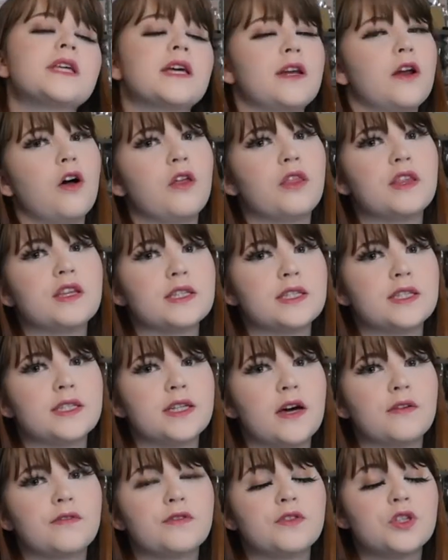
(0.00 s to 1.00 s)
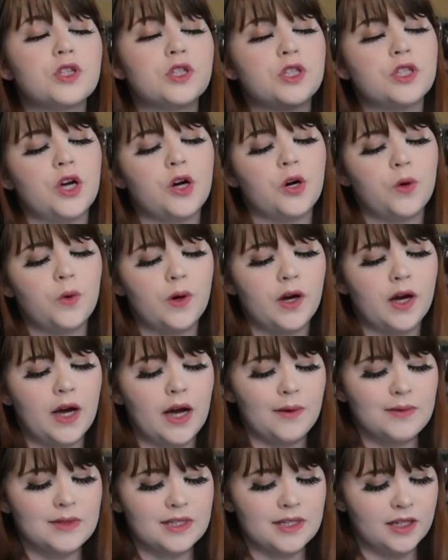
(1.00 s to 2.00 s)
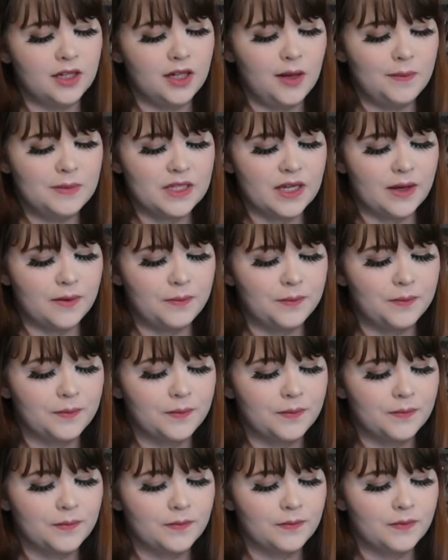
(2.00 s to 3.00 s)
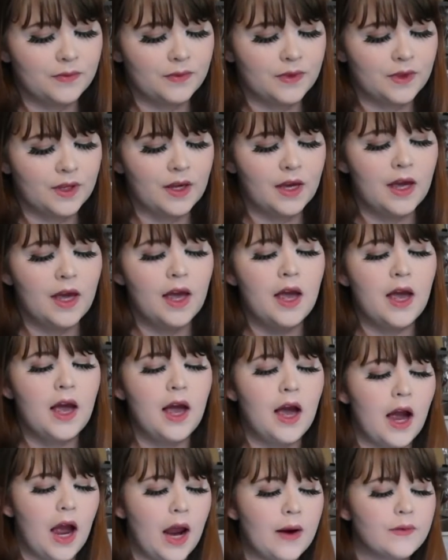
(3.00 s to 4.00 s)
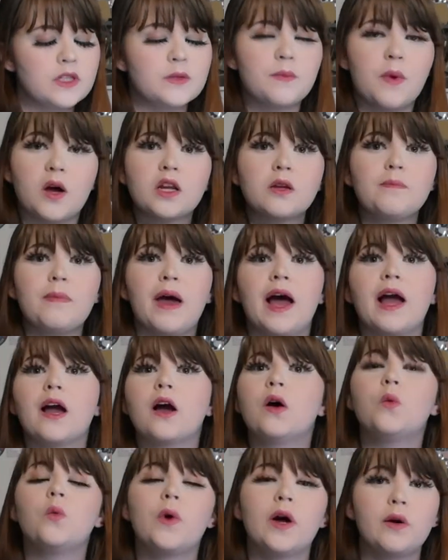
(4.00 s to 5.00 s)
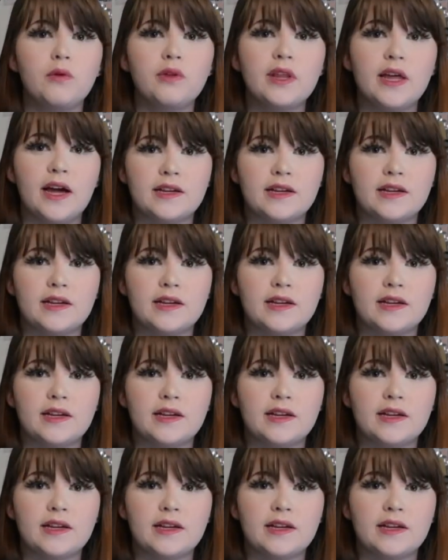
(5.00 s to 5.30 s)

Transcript: and all this stuff. So, I was a little upset. I responded back, "When will the